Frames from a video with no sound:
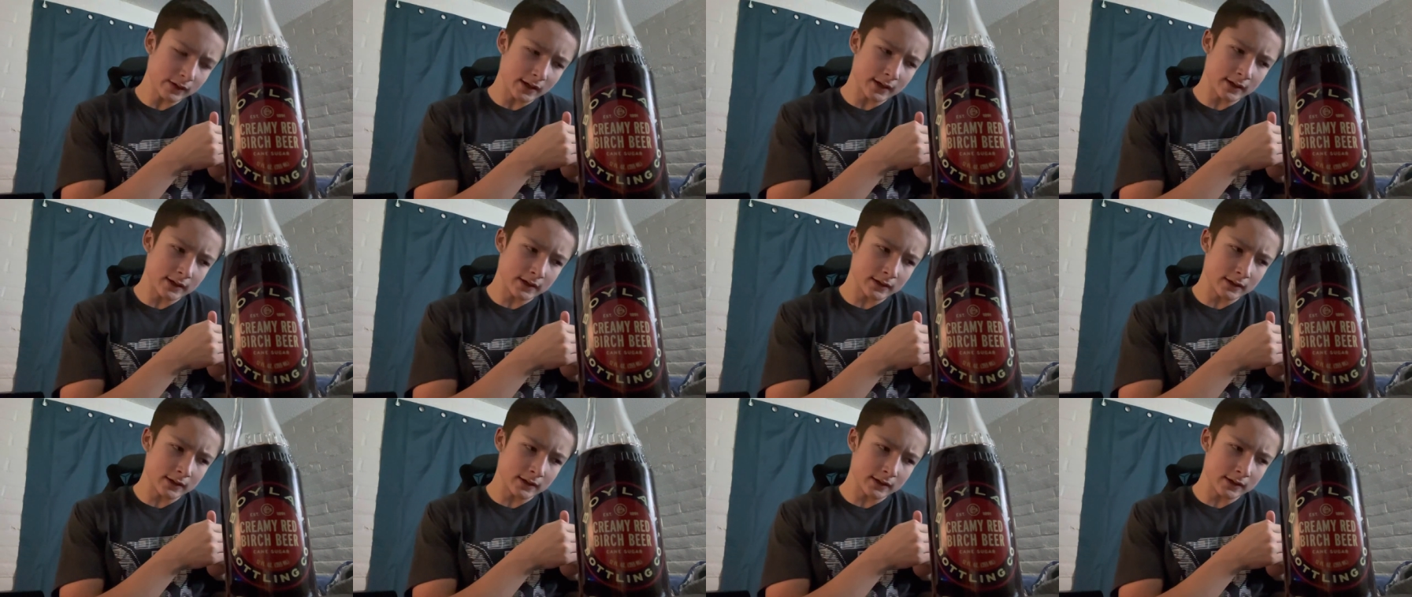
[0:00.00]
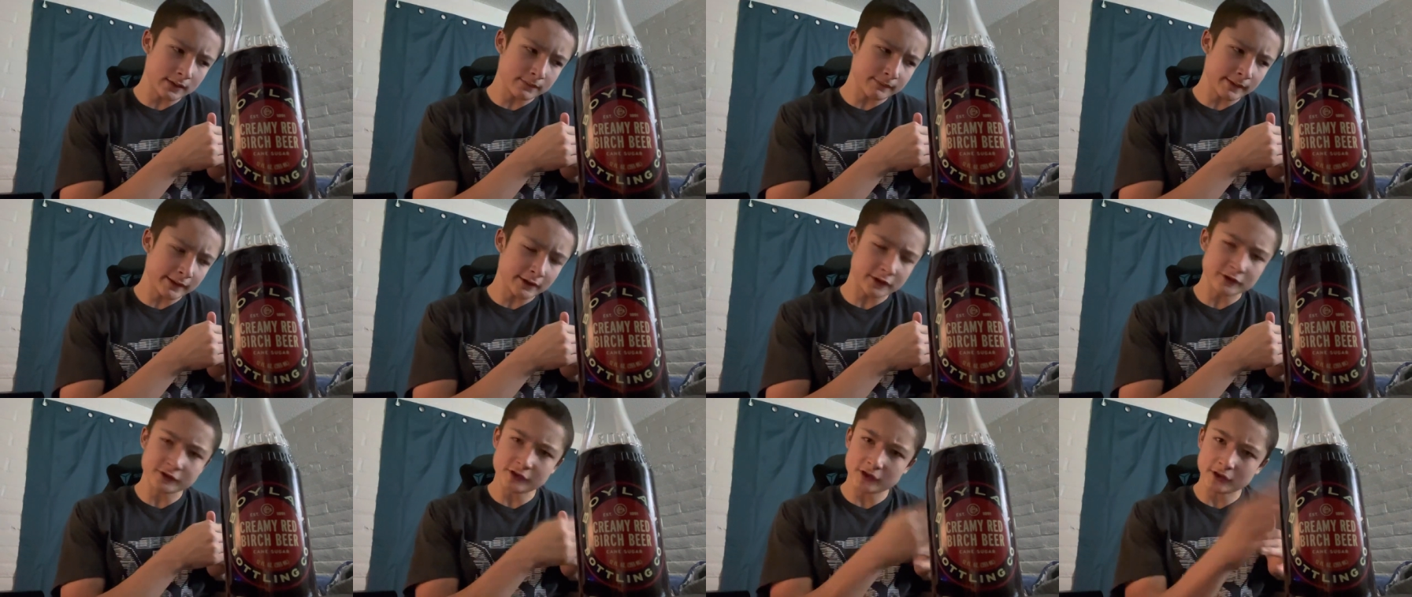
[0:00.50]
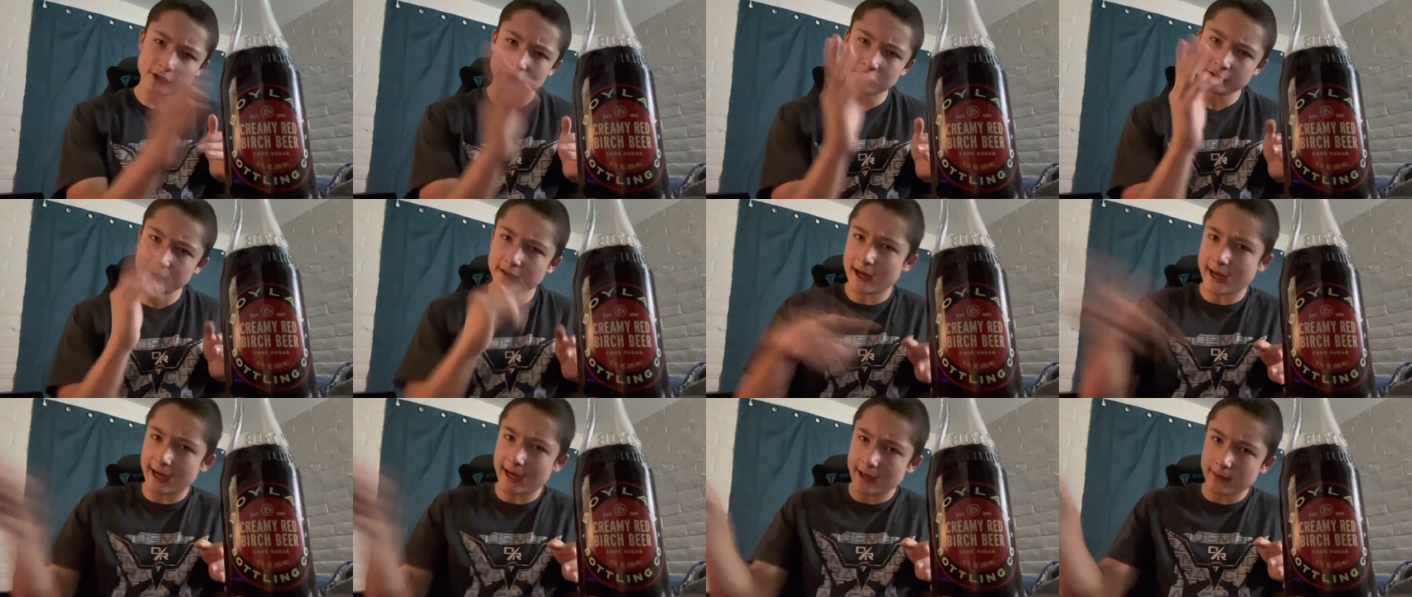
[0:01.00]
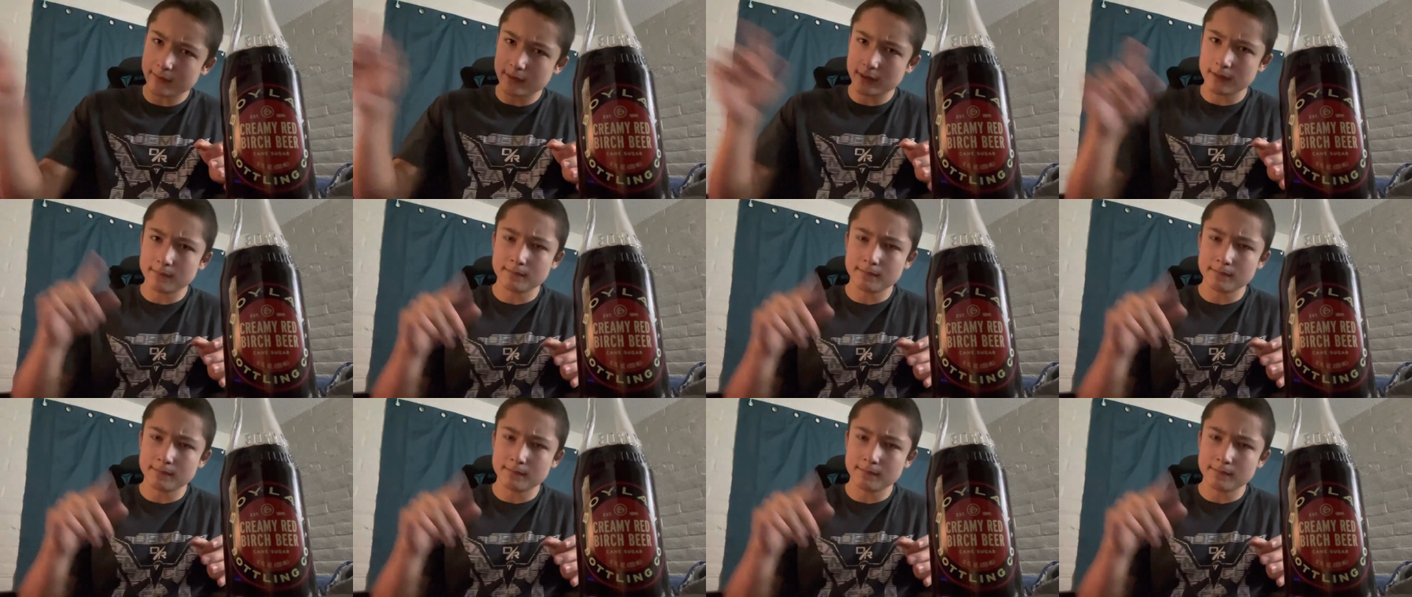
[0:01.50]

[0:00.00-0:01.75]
uh like your turn to the highway